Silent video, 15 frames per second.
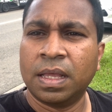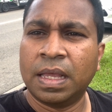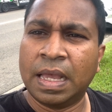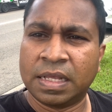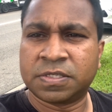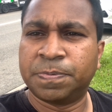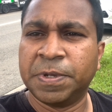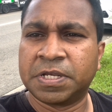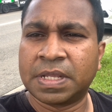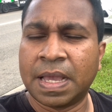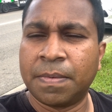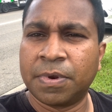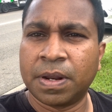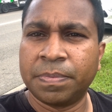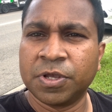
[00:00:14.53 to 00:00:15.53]
a speed
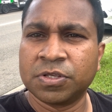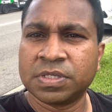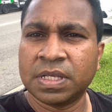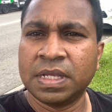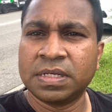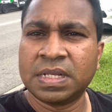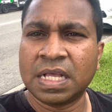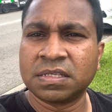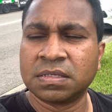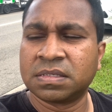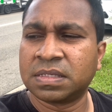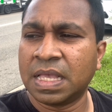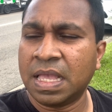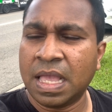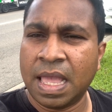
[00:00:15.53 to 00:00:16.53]
camera because it doesn't
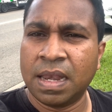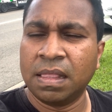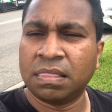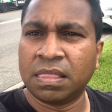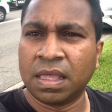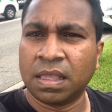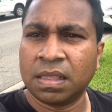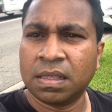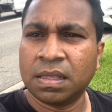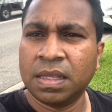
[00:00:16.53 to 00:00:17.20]
say anything.